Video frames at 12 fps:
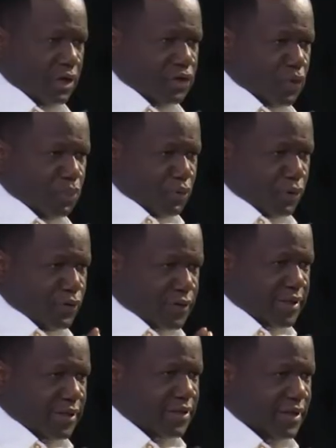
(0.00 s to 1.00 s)
to produce
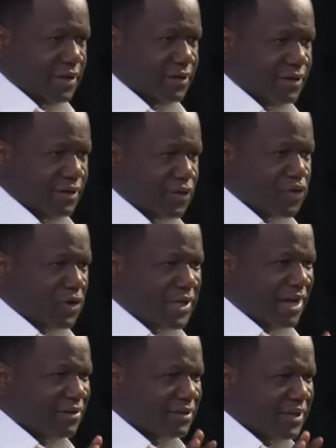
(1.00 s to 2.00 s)
seasoning. Salt
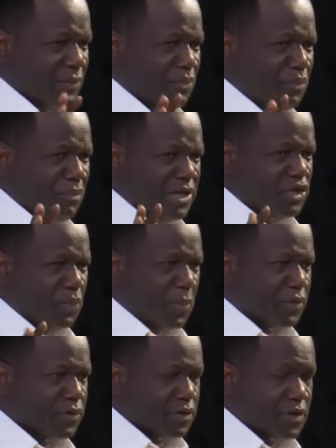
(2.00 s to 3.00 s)
has three major
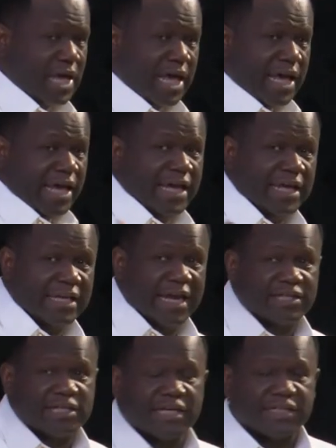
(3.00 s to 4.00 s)
purposes. In the
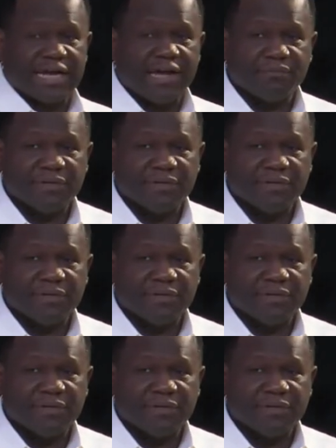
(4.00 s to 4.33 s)
ancient time, they